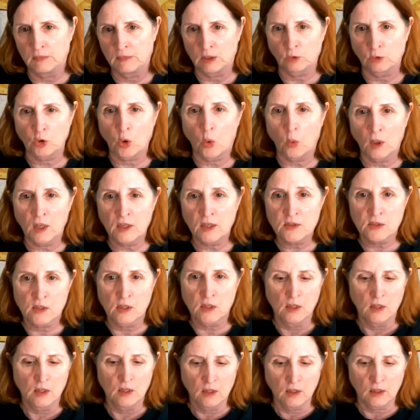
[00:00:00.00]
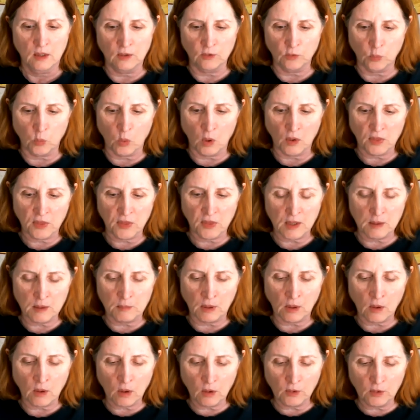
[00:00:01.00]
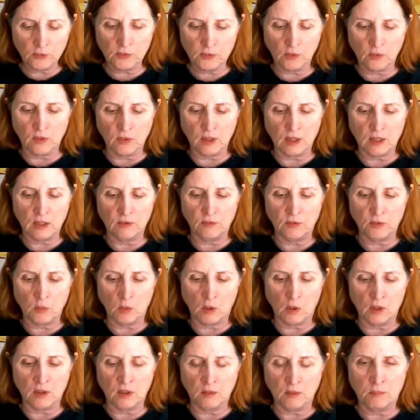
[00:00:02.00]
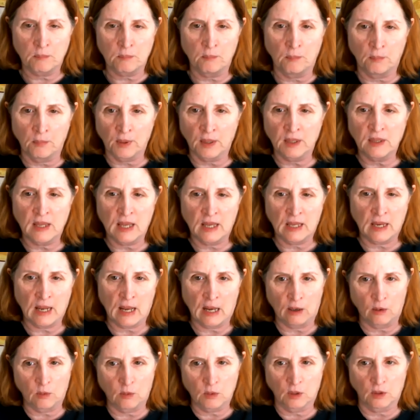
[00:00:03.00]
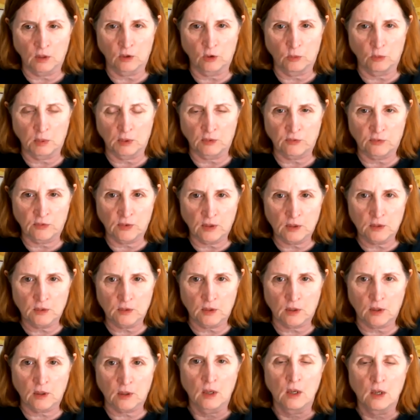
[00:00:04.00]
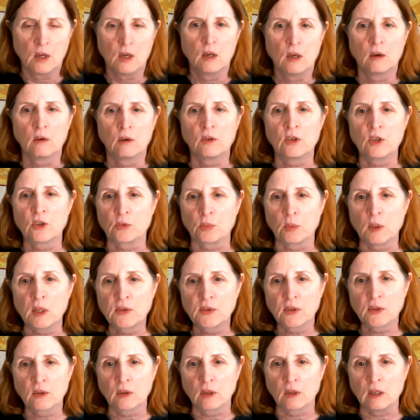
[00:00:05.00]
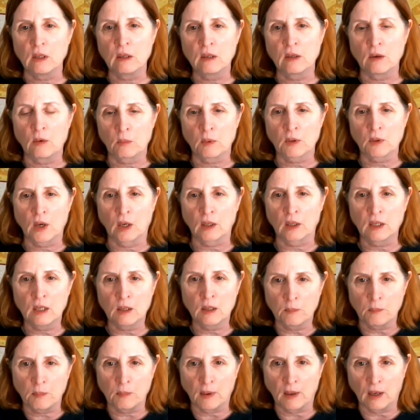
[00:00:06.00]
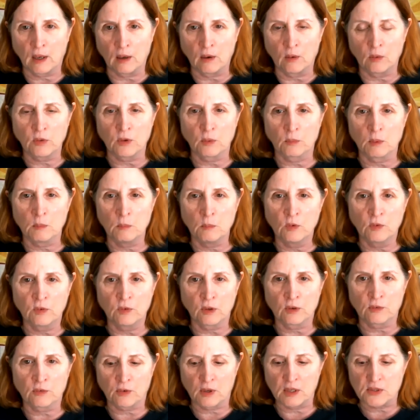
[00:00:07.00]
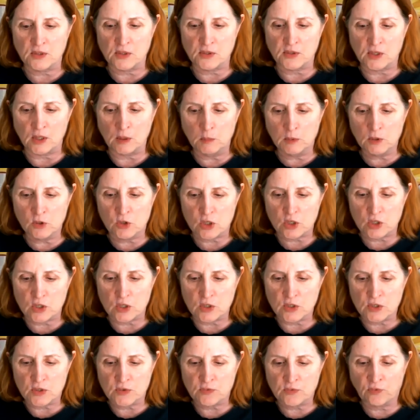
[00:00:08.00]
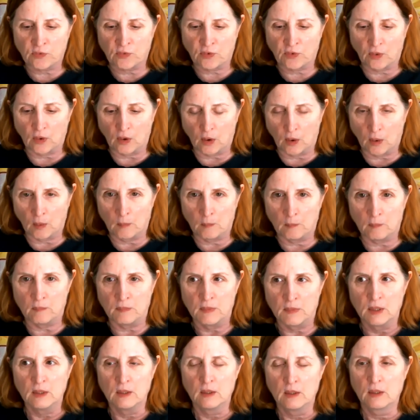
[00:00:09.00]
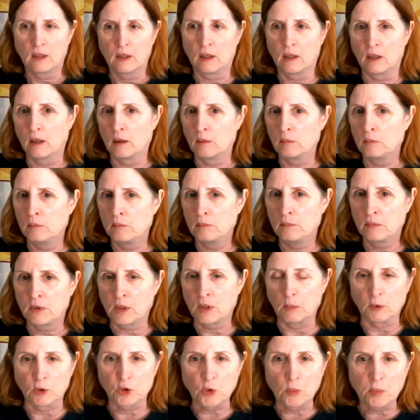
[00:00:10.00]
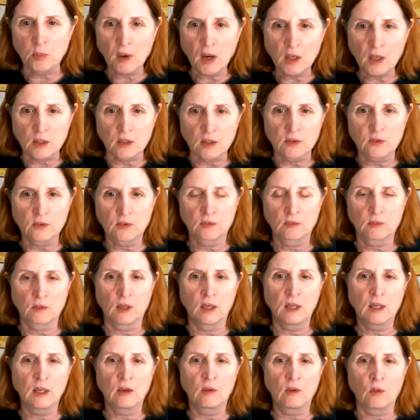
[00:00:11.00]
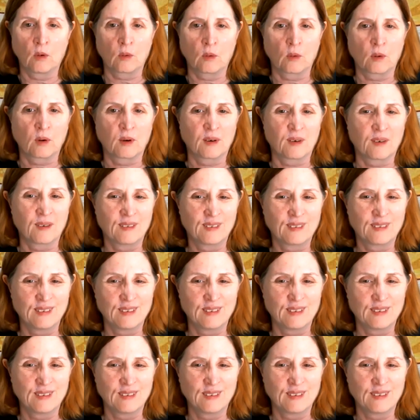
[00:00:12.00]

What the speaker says: toys is one thing, but also then if you wanted to bring that out a little bit further, just recently, we're talking about the removal of racist images from commercial products, right? Or